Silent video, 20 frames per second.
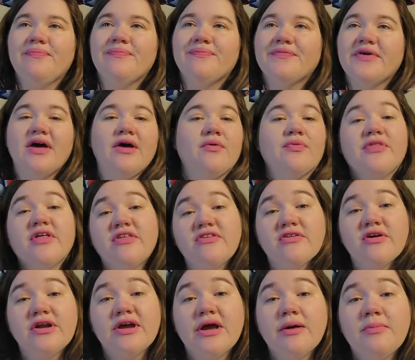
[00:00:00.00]
I don't think it's
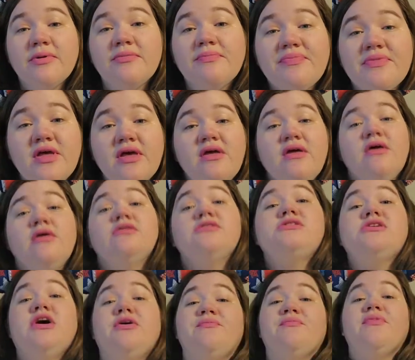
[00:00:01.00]
gonna happen.
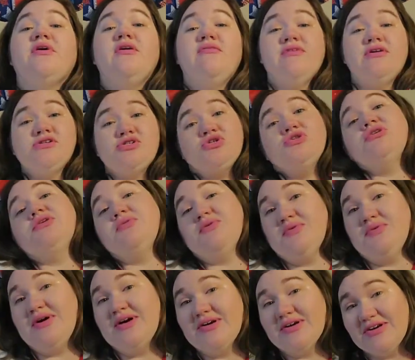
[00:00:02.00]
So eventually we
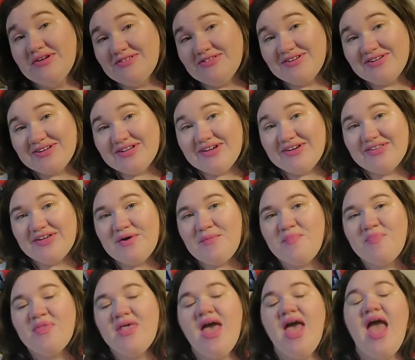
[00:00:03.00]
wanna go to Tokyo though.
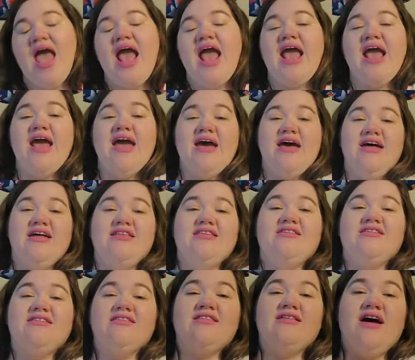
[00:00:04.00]

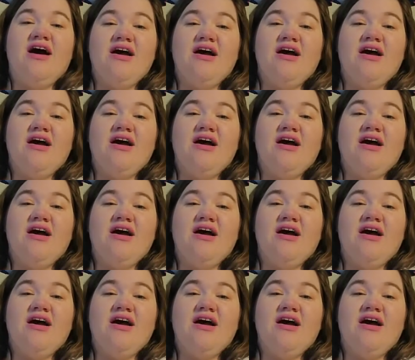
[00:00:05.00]
And I